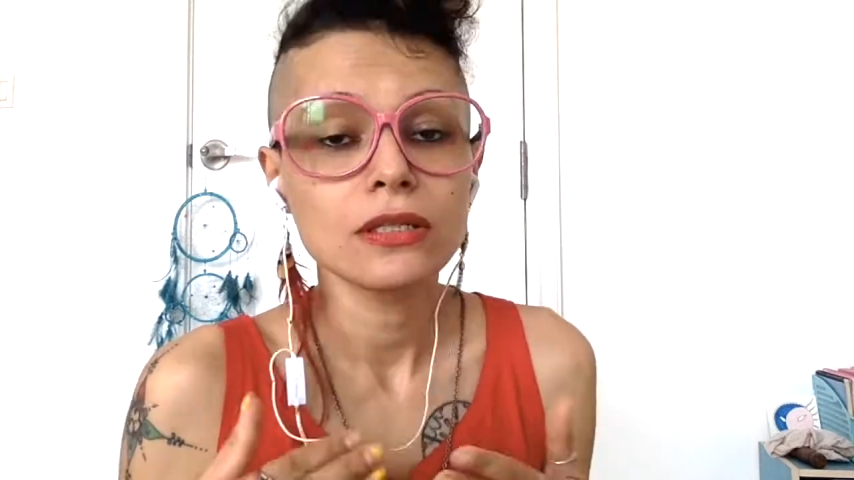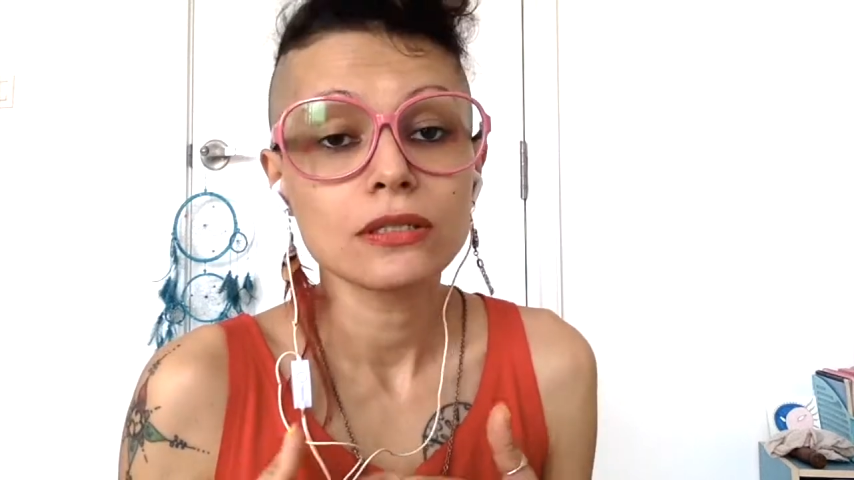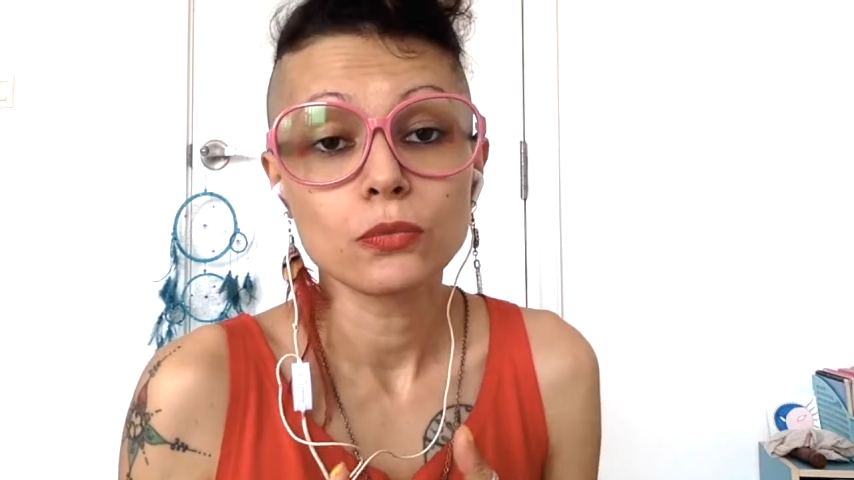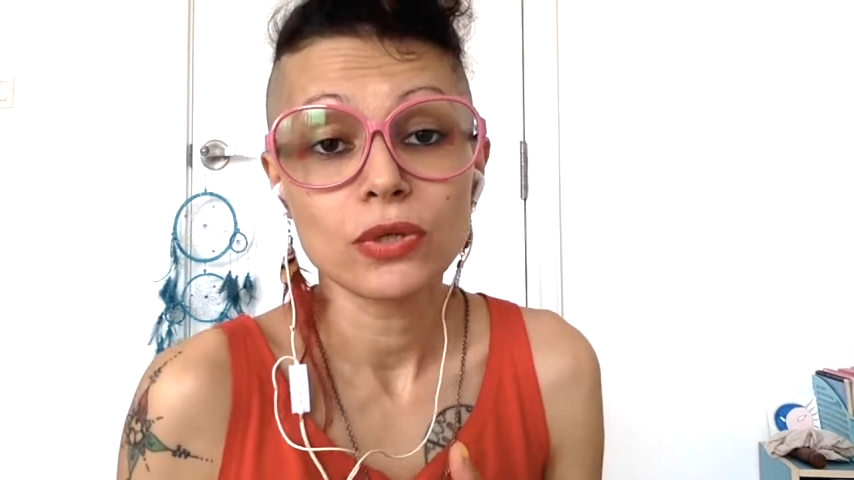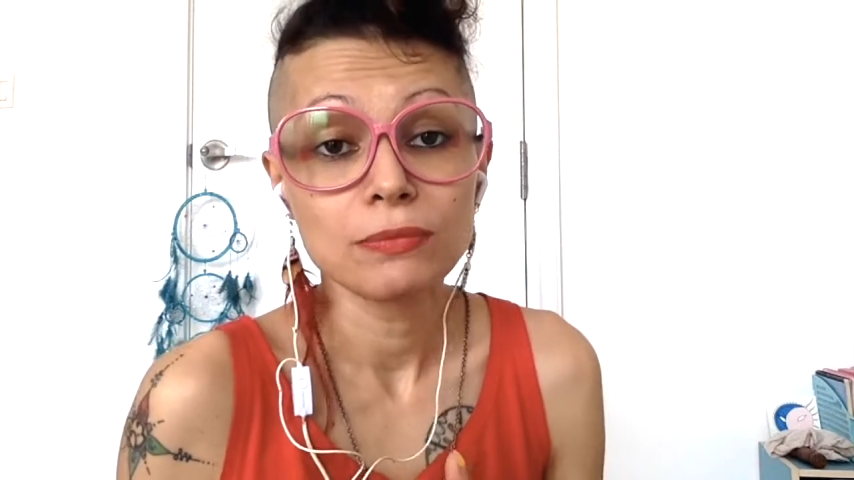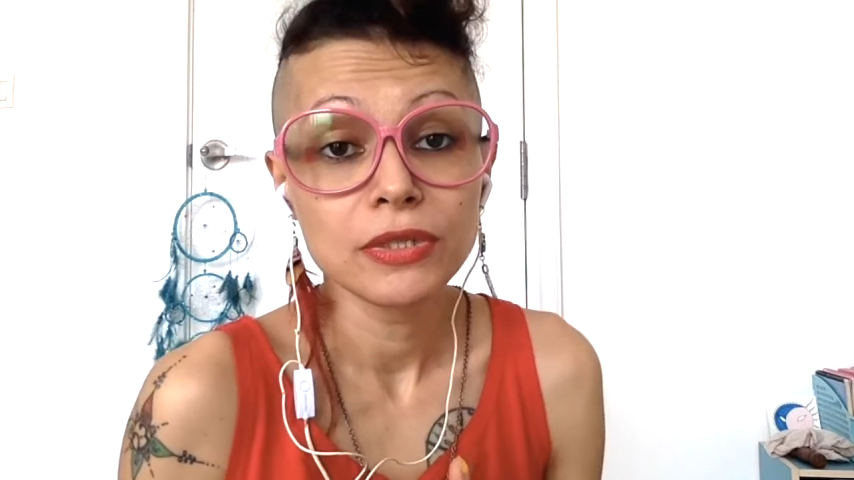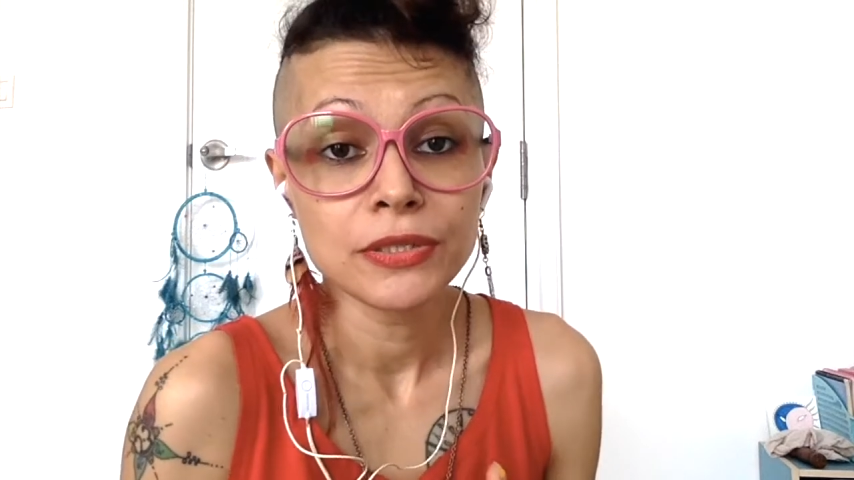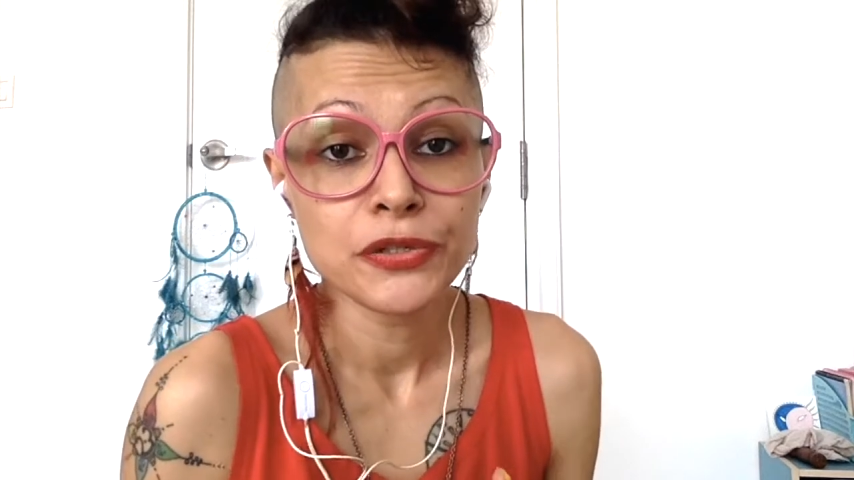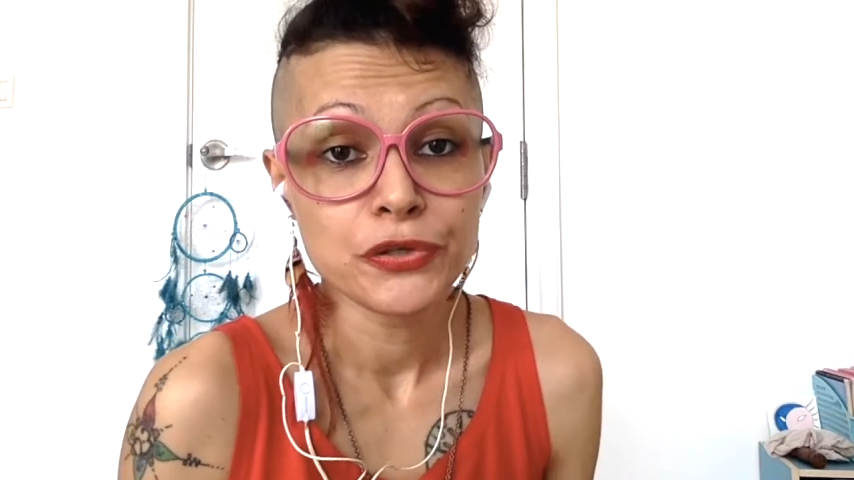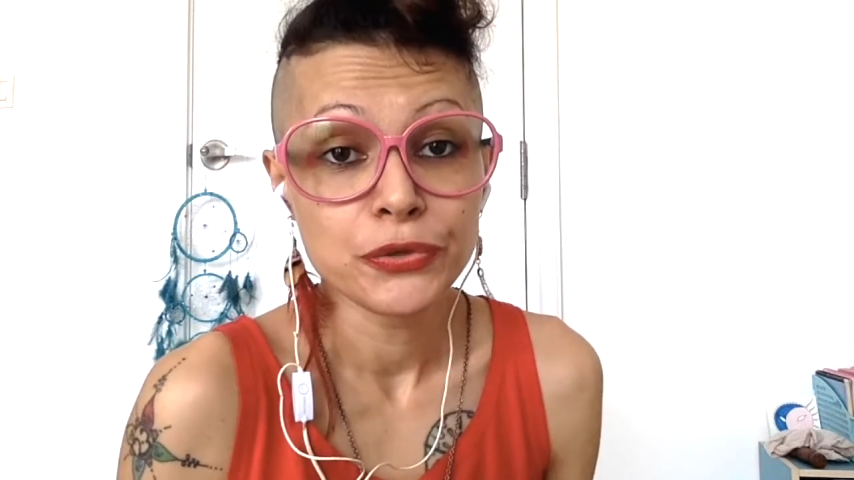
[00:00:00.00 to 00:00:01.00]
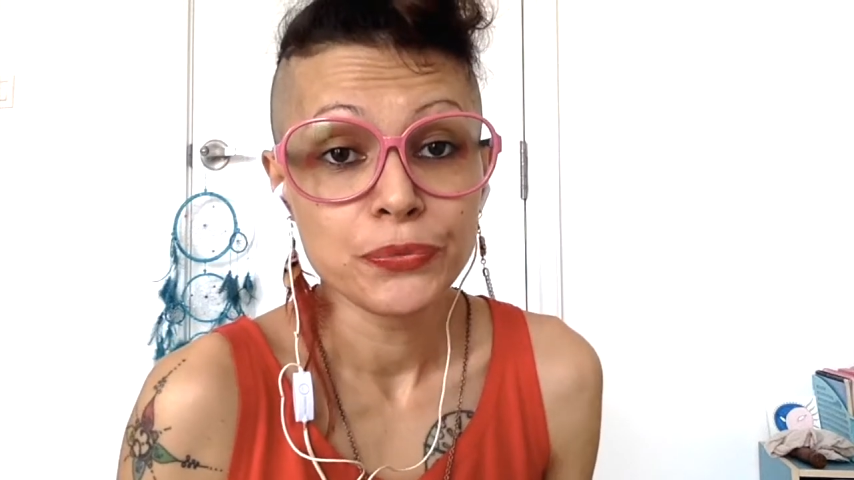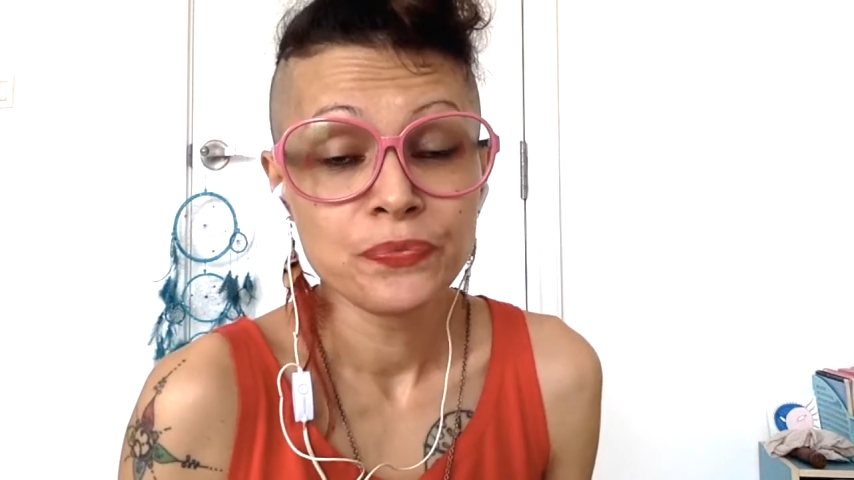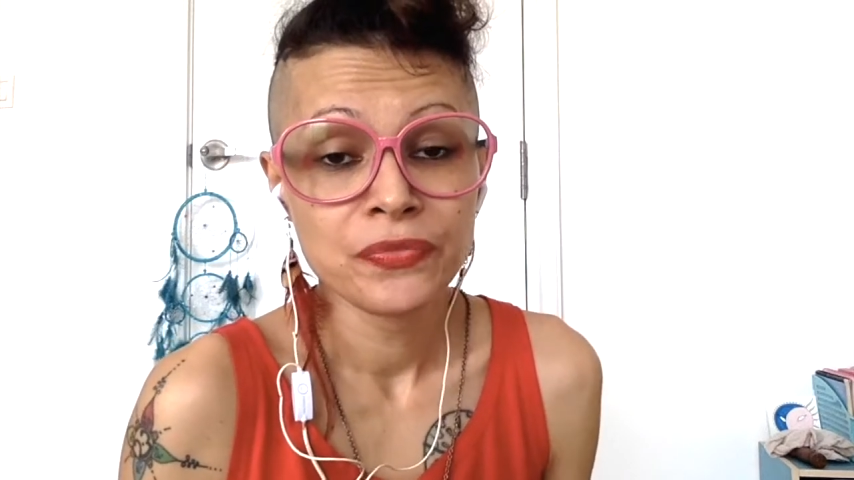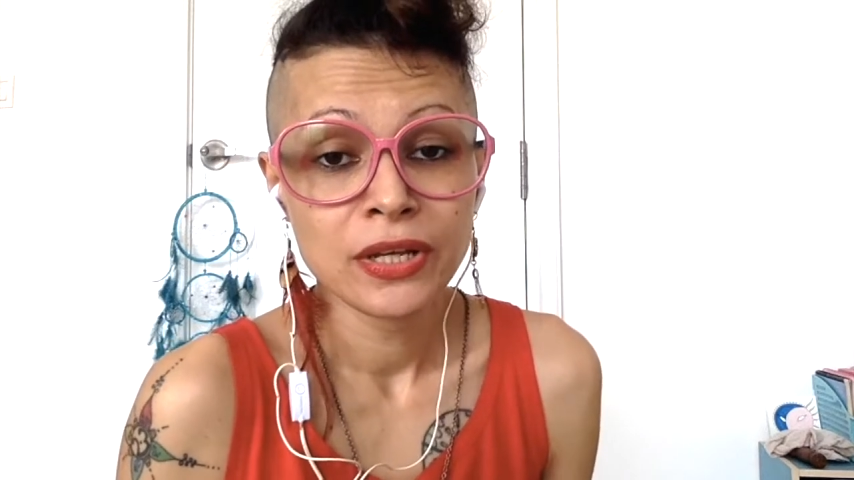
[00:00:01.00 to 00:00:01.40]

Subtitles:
So what I'm going to do